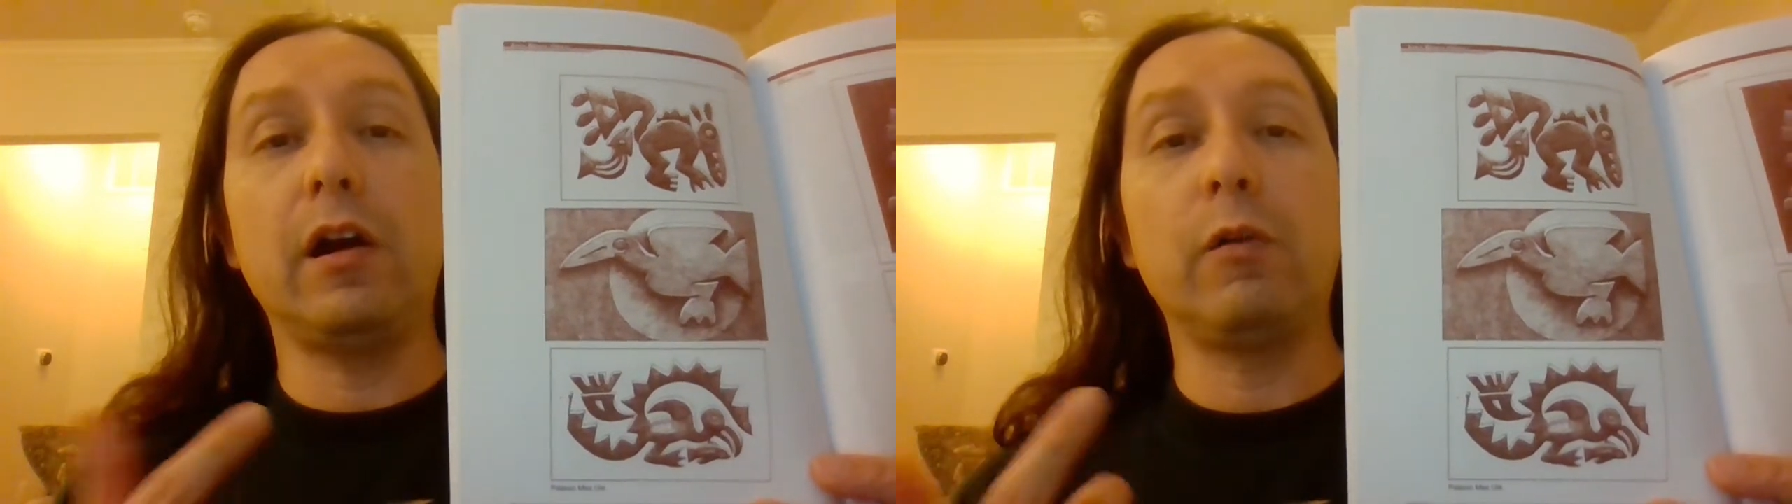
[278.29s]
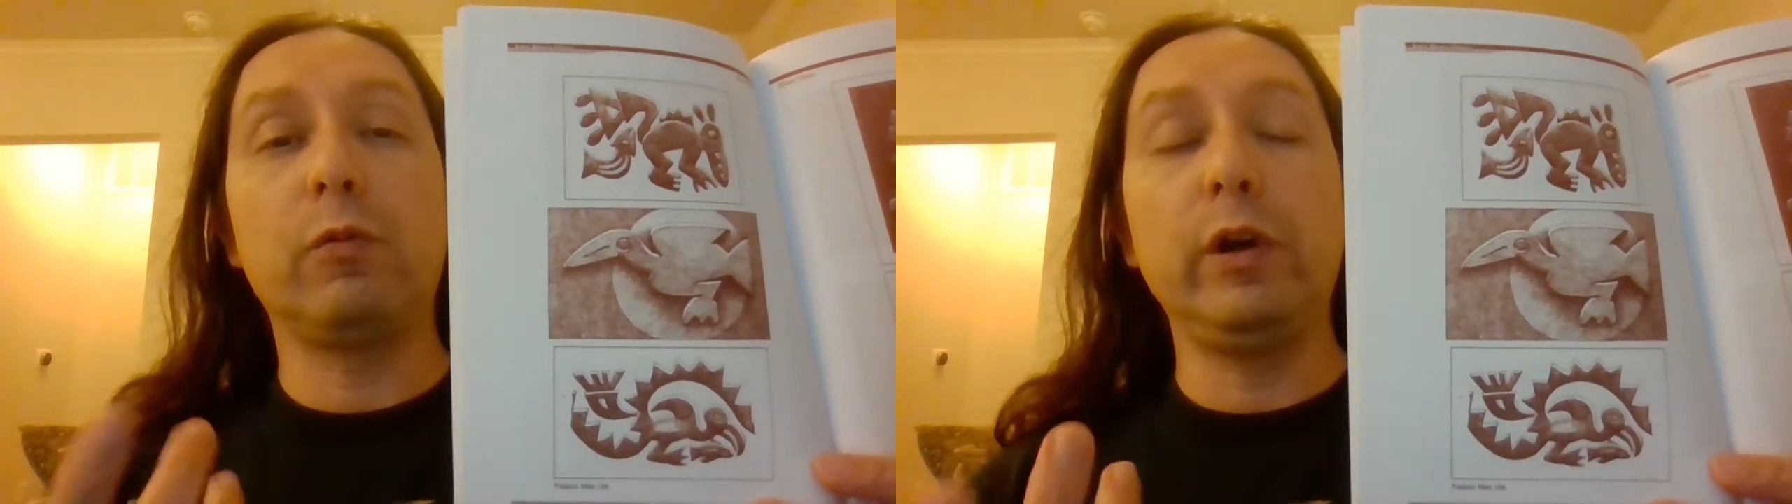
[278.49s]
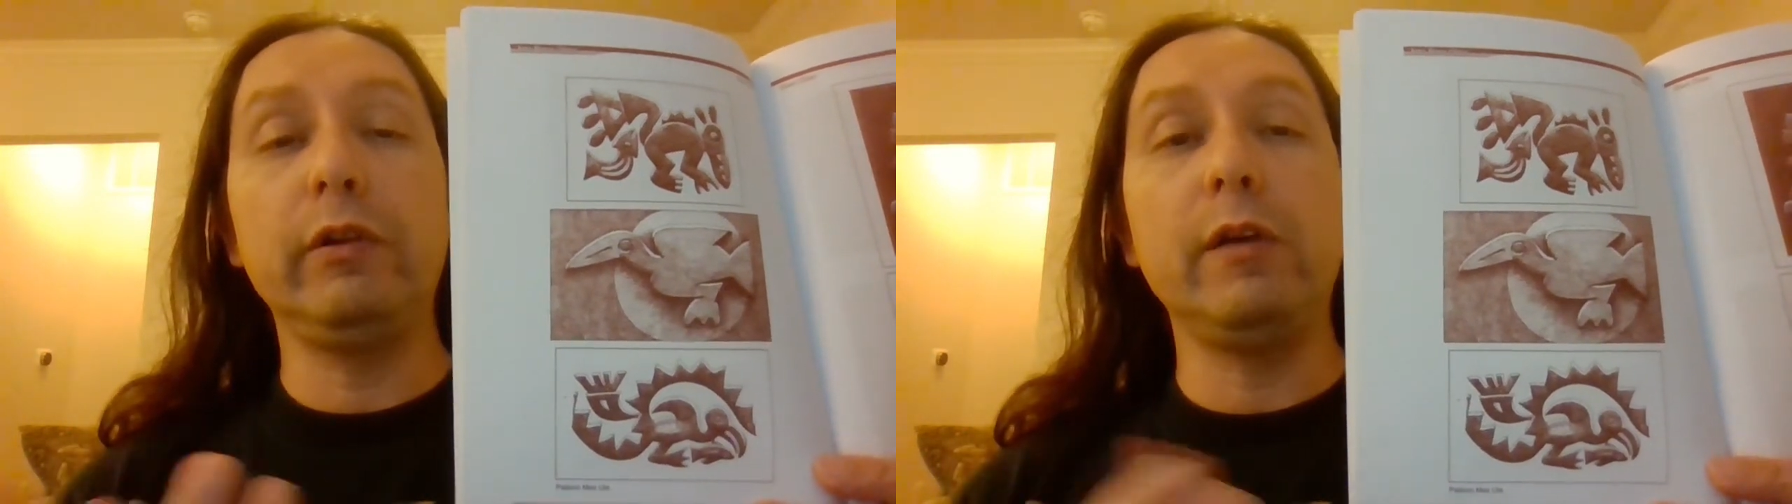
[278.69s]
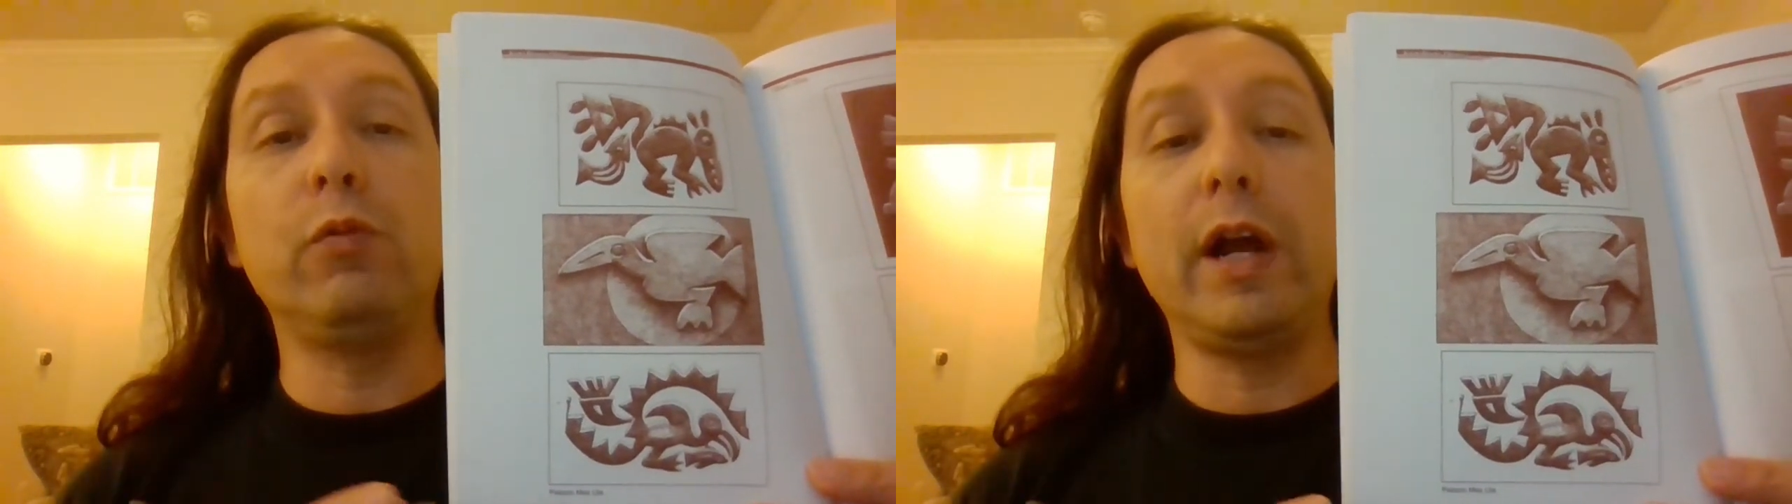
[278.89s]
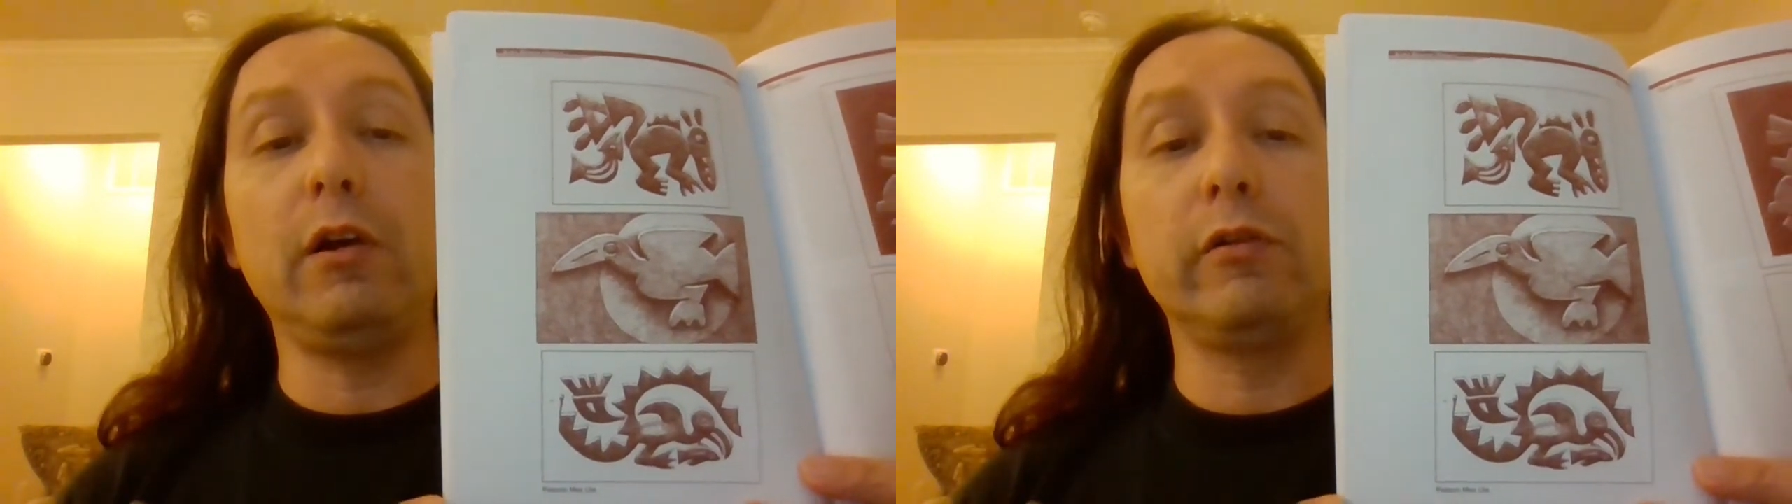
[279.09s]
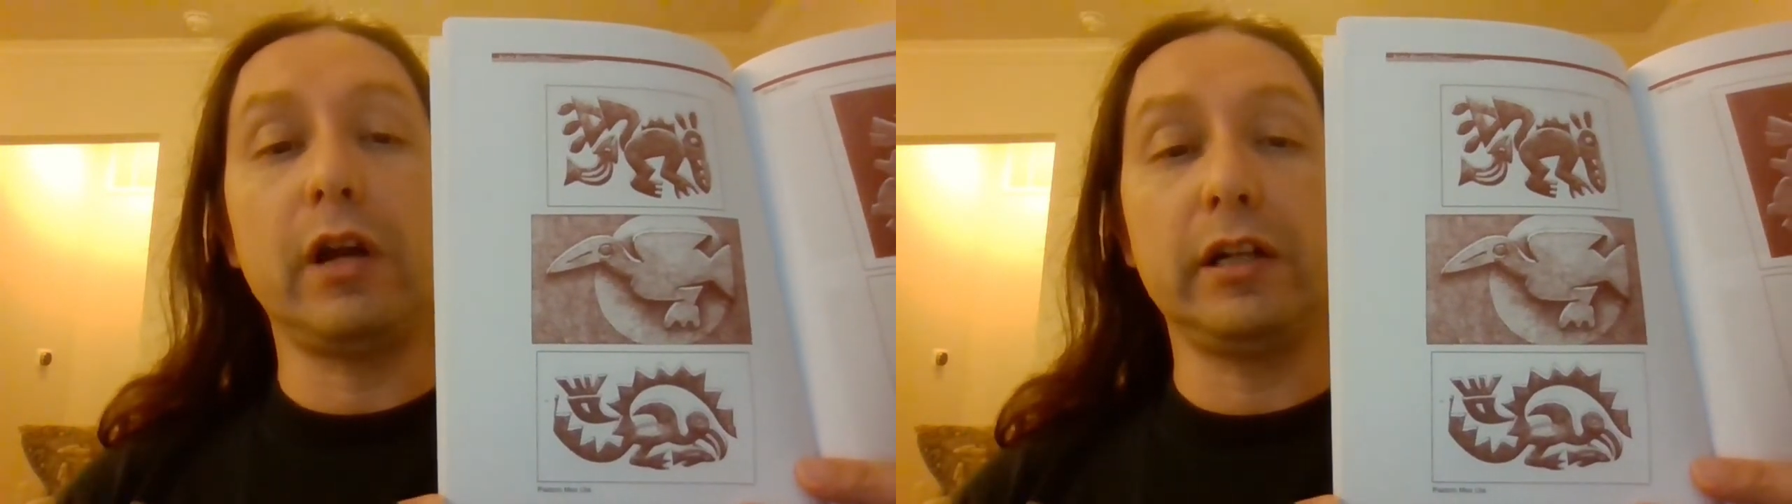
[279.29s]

really well